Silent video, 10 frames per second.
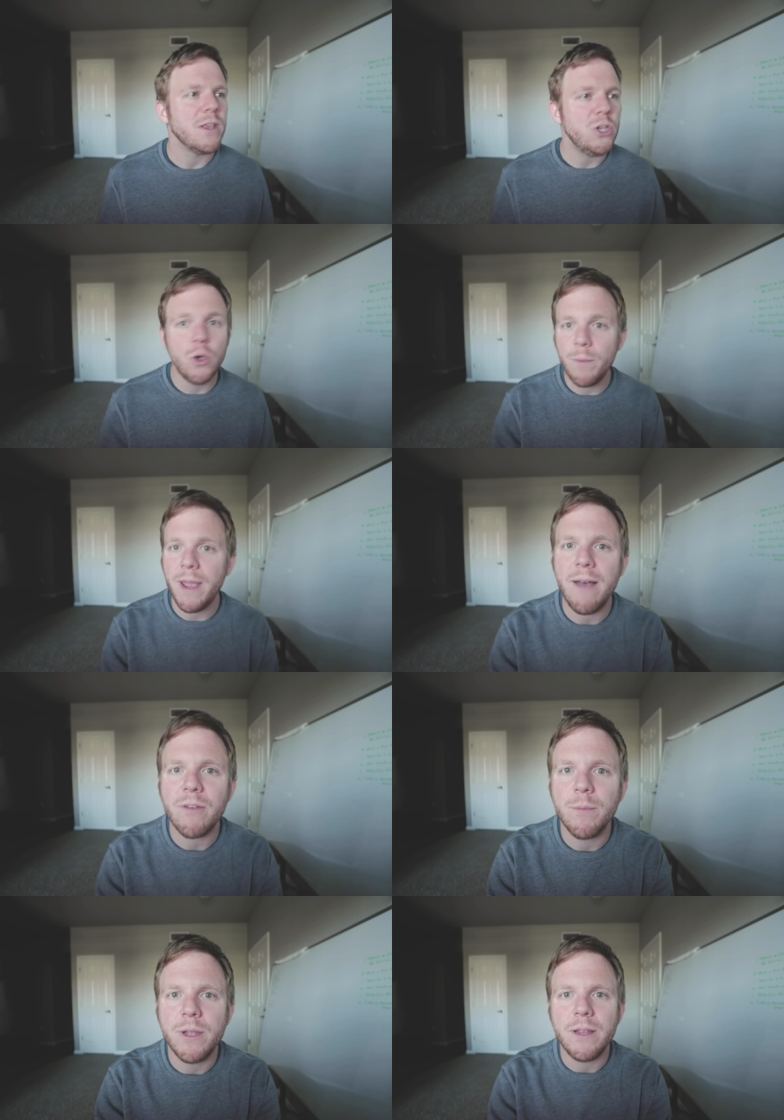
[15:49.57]
You may
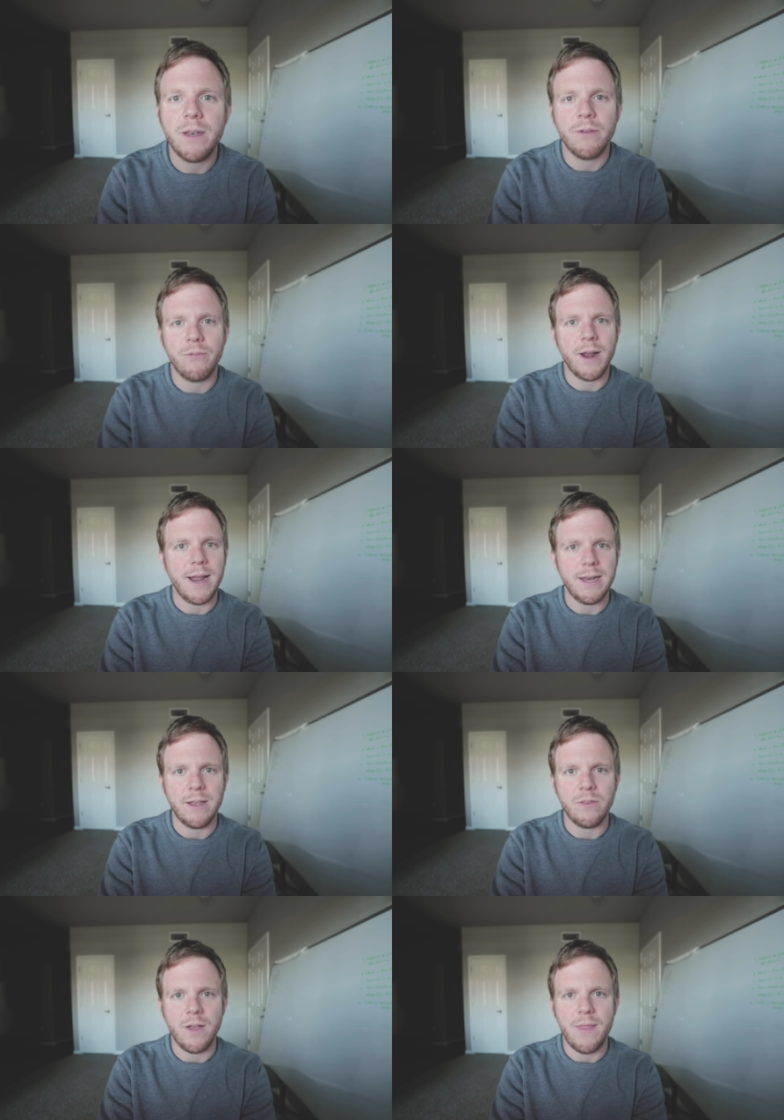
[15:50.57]
have completely different
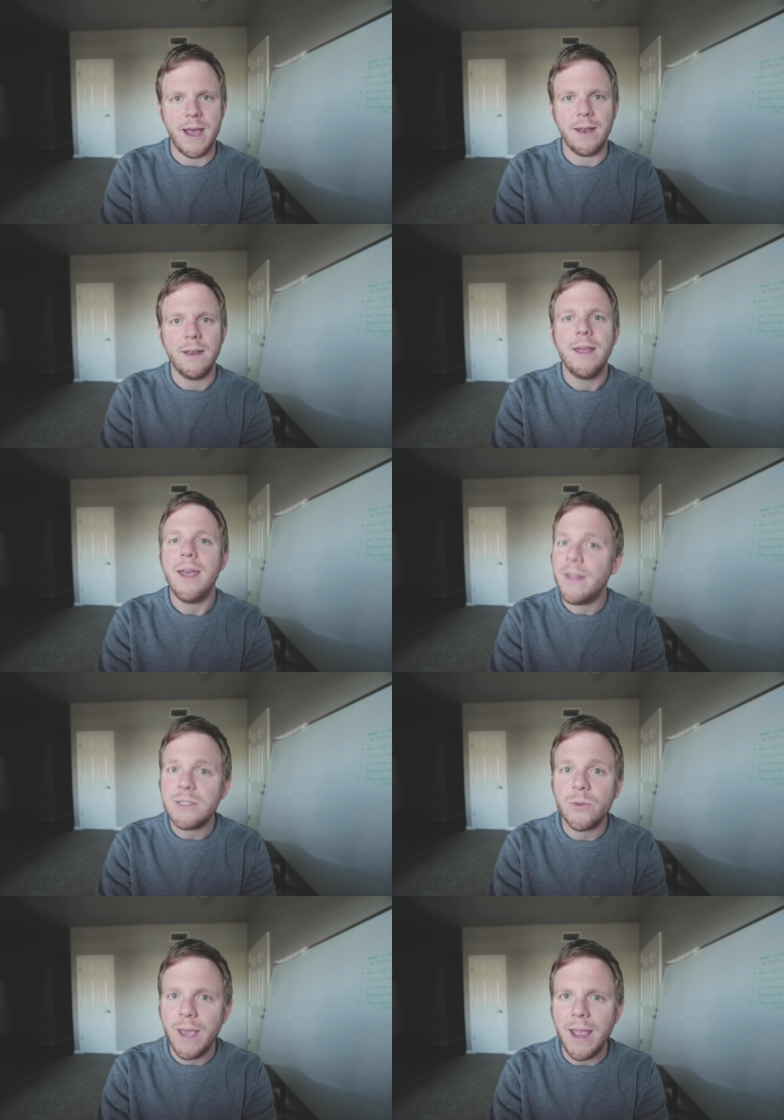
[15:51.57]
ideas on that, and
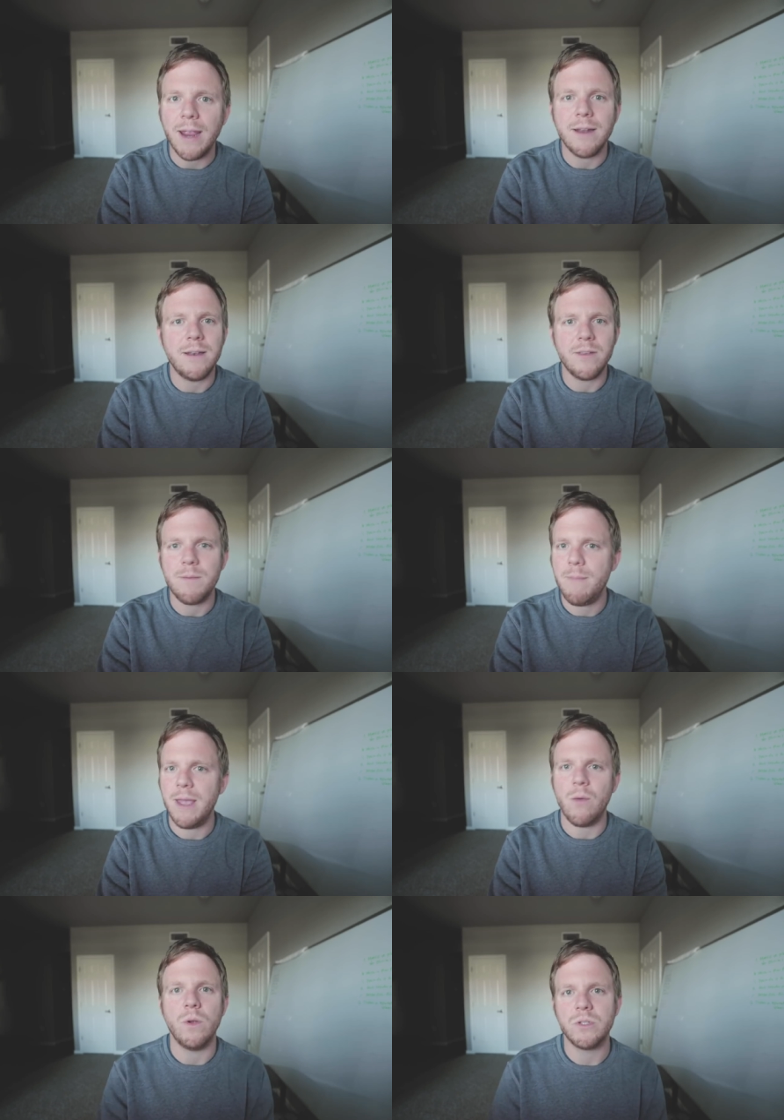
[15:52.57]
that's okay. It doesn't
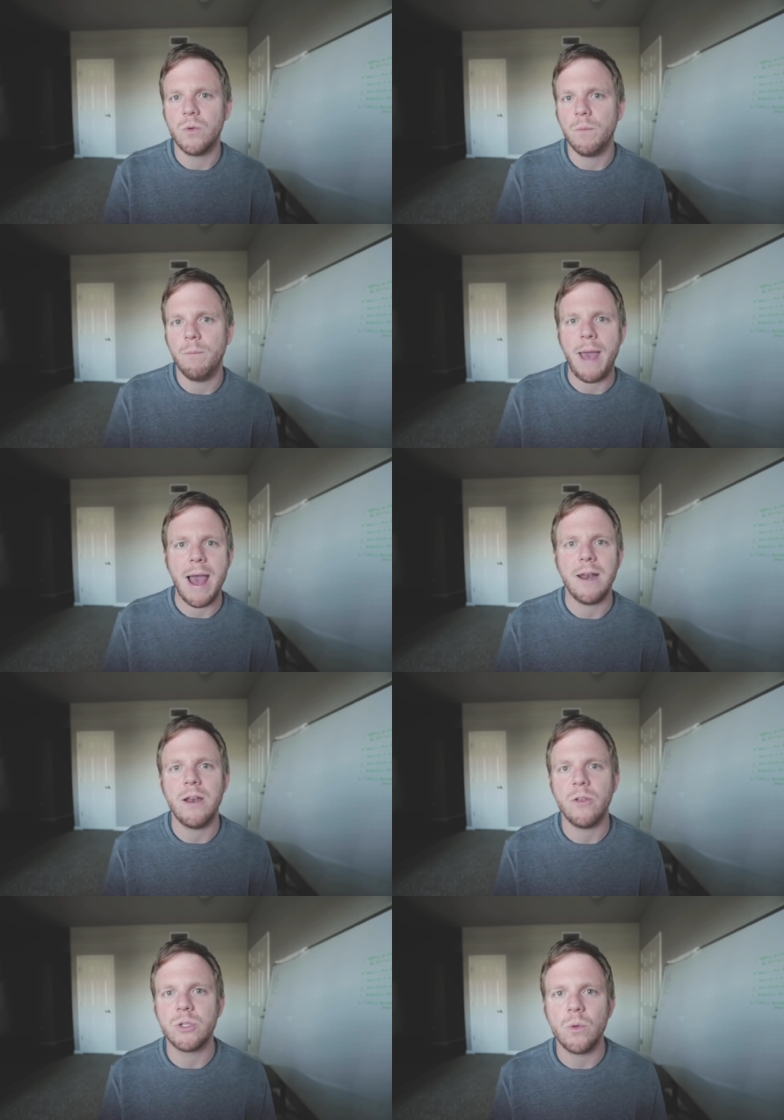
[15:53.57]
make one school bad
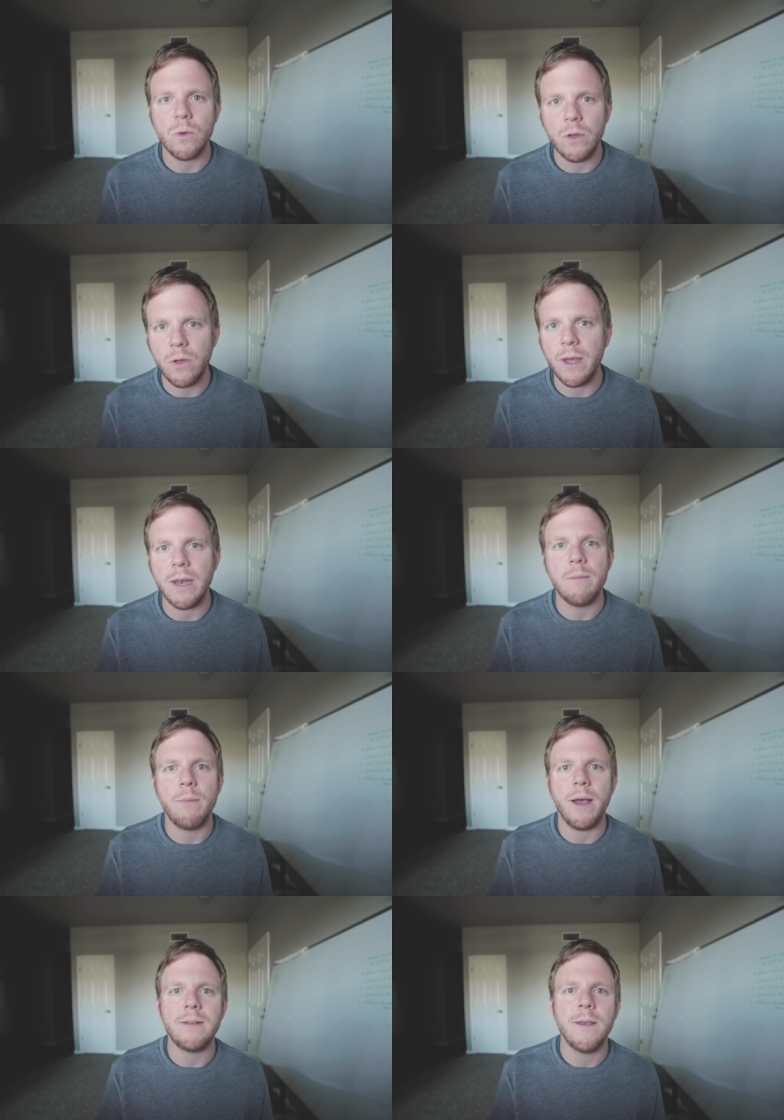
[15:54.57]
and another school
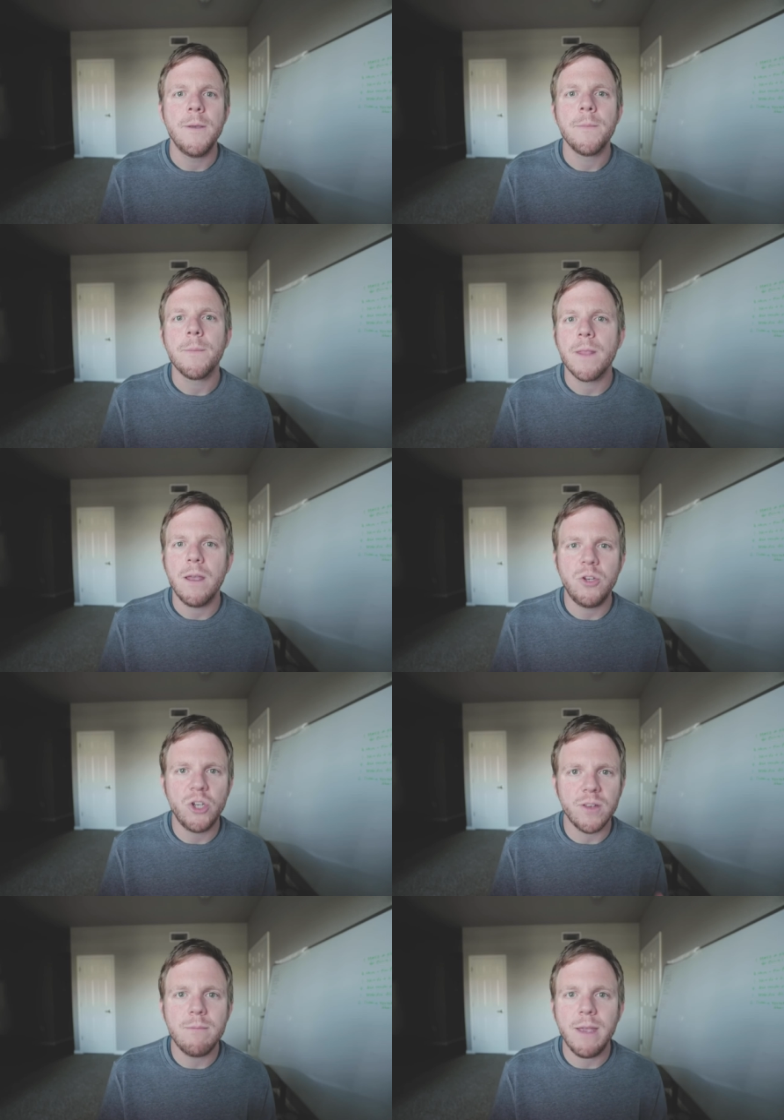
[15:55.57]
good, but
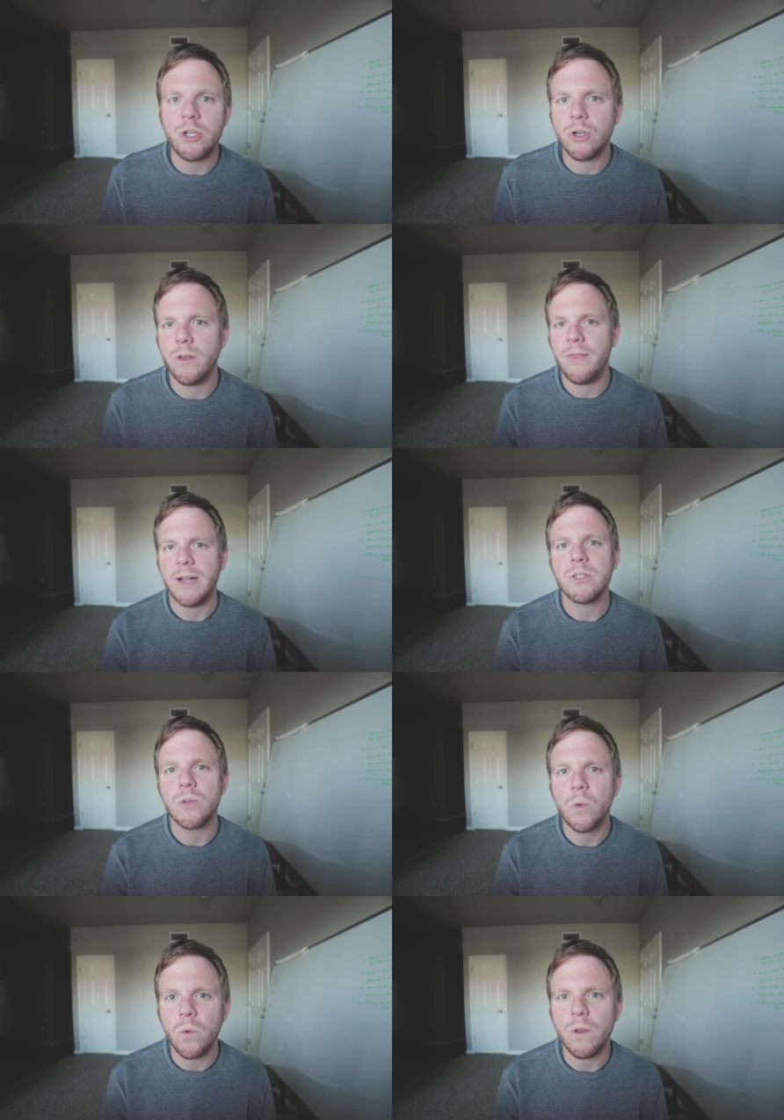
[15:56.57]
just make sure that that
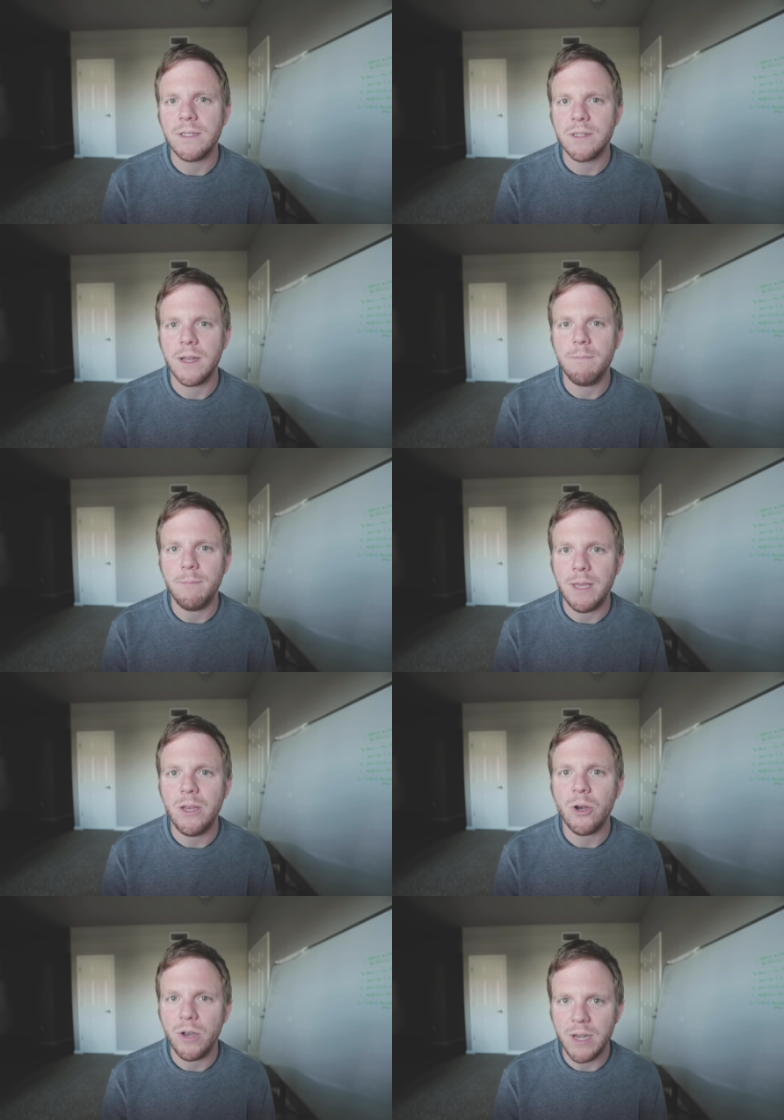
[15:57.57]
school is going to
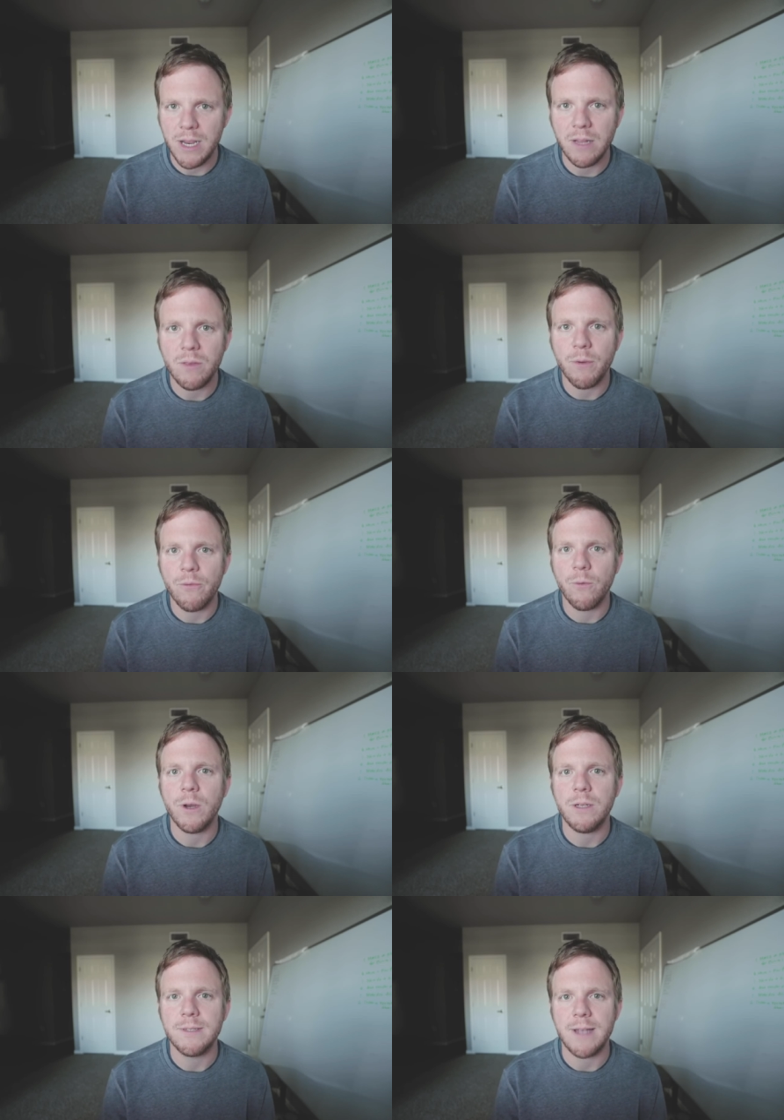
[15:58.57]
meet your needs
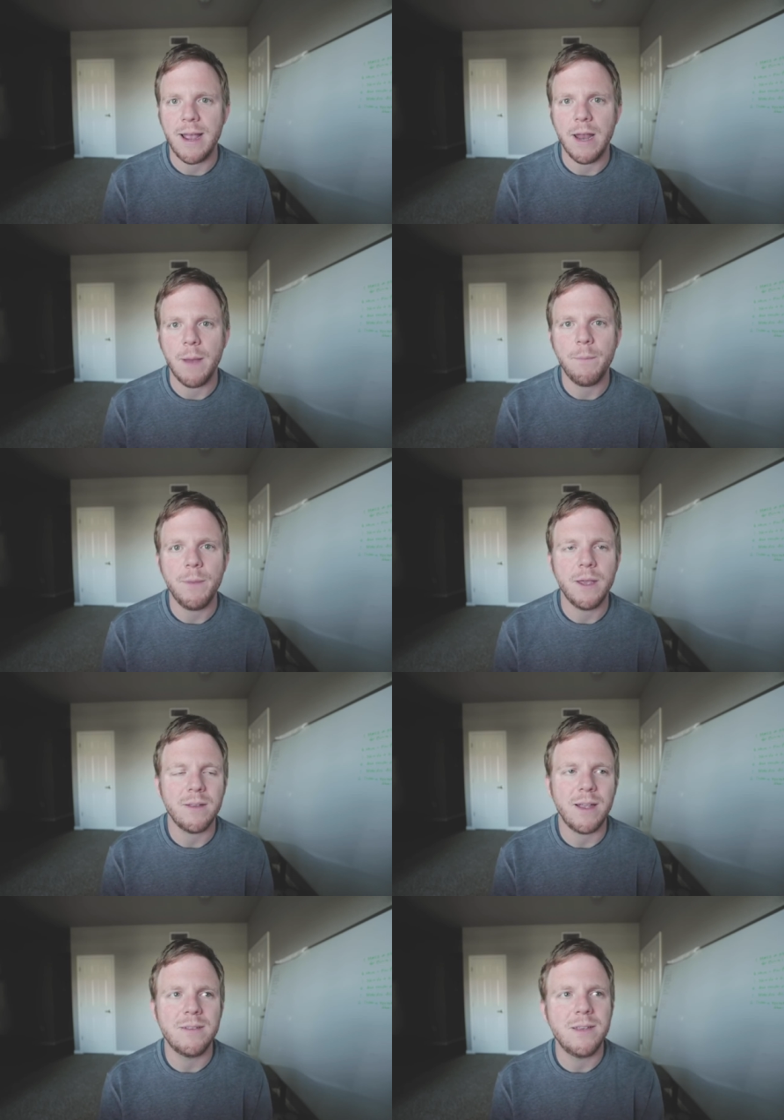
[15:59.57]
before you sign up
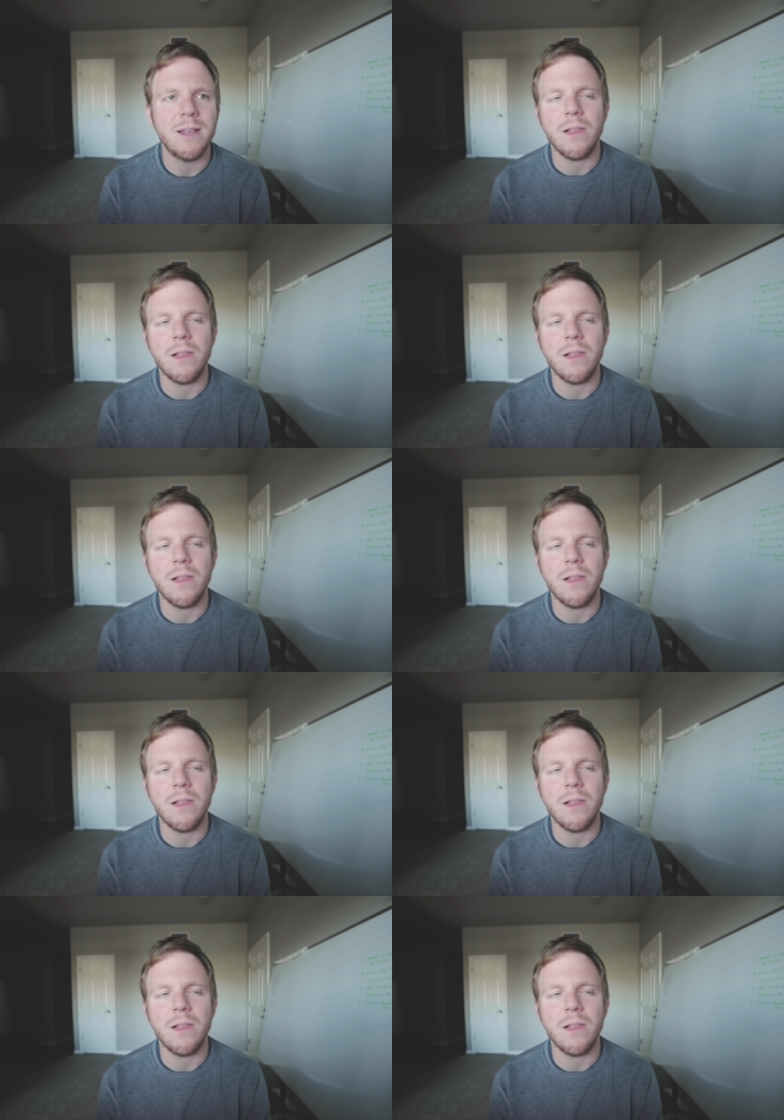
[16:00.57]
because I see a